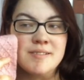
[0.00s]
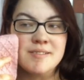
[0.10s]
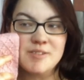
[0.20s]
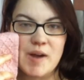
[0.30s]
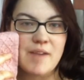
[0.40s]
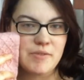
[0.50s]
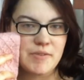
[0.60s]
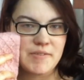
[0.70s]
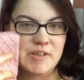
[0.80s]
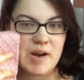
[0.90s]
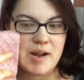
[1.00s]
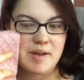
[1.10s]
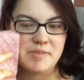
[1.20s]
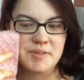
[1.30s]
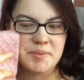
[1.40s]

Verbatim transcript: So I have a fifty gram